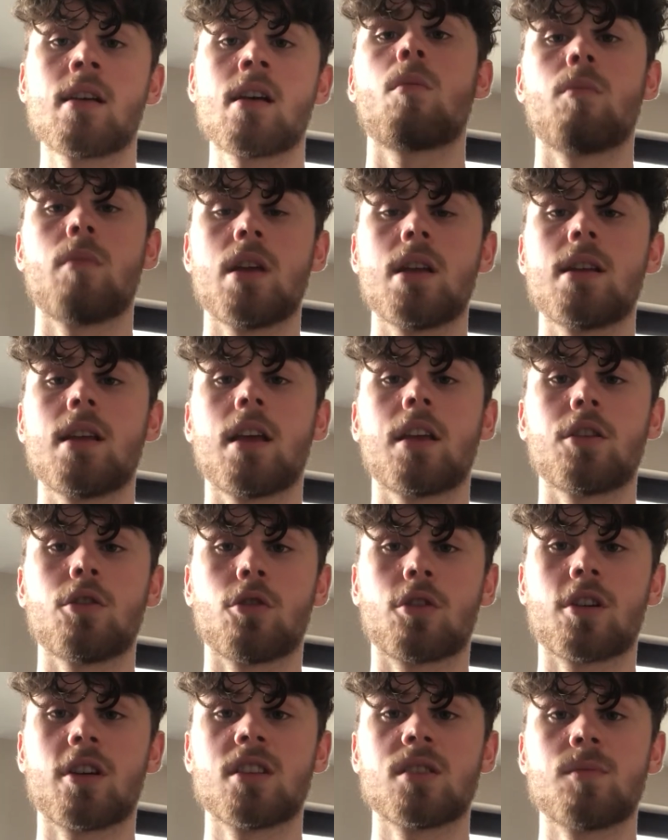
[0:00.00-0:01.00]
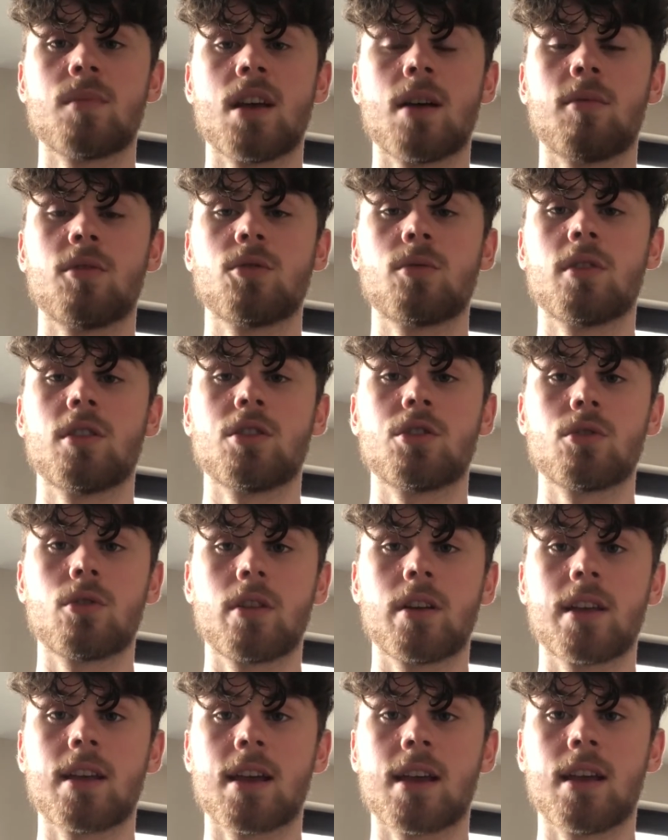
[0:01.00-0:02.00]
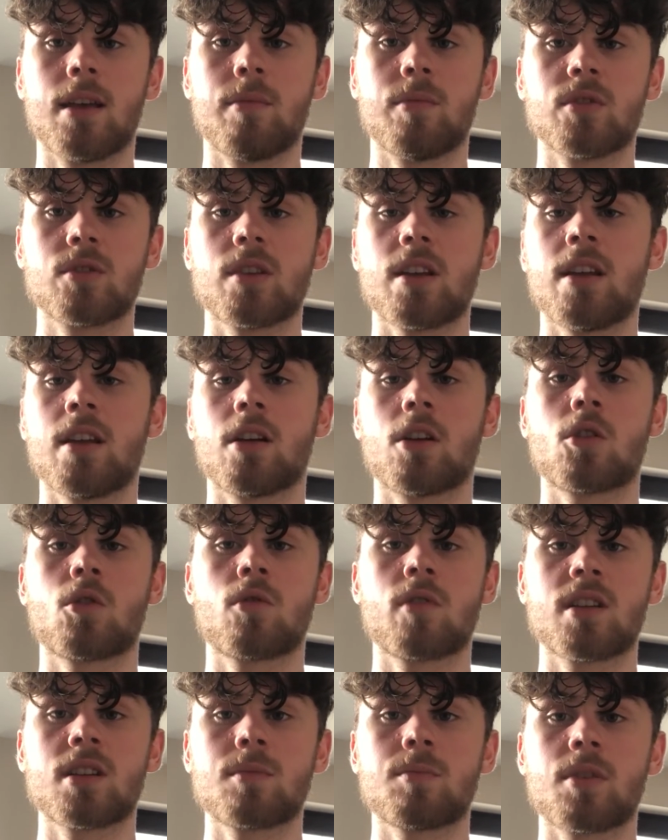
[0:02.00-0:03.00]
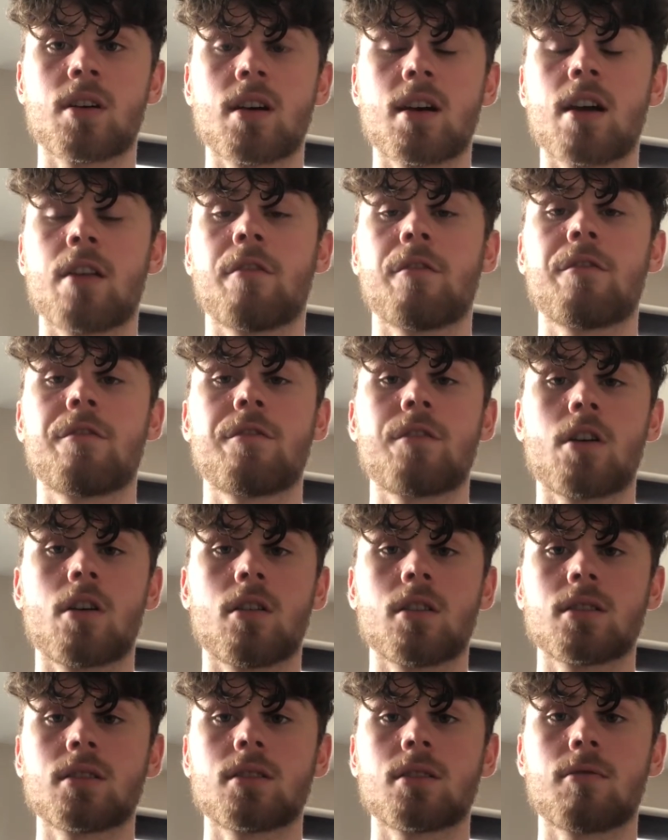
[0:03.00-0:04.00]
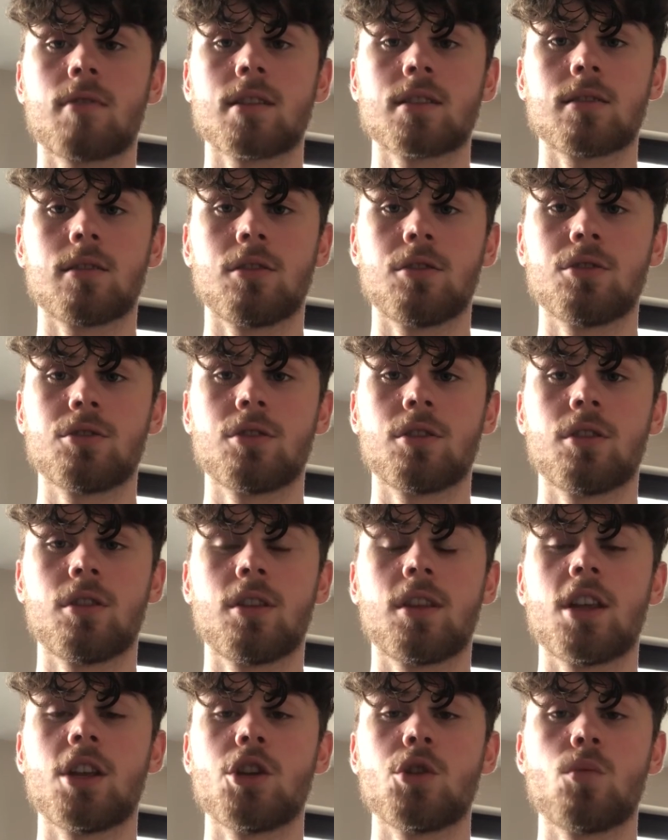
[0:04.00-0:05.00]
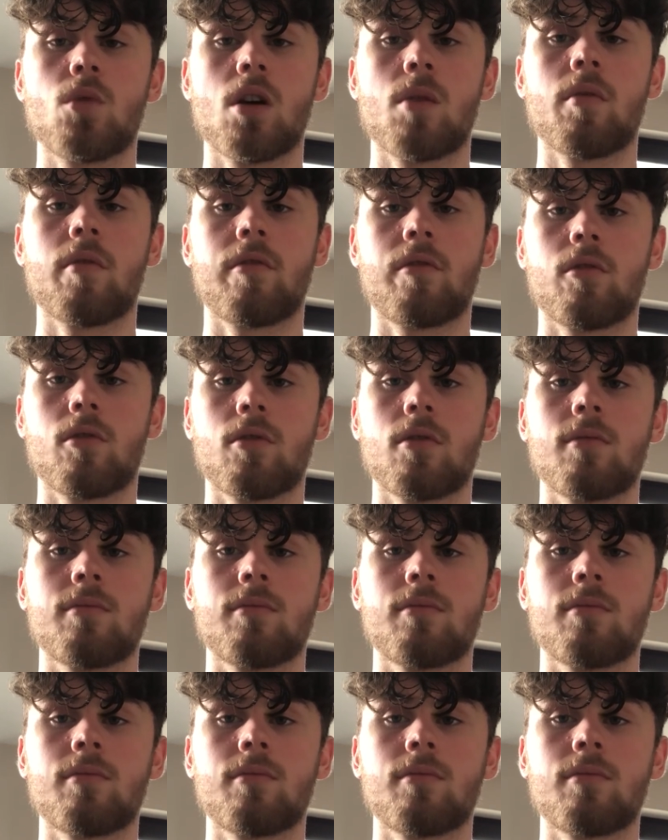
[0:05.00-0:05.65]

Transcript: meaning you're going to be able to enjoy games in a crisper and faster resolution than you were before.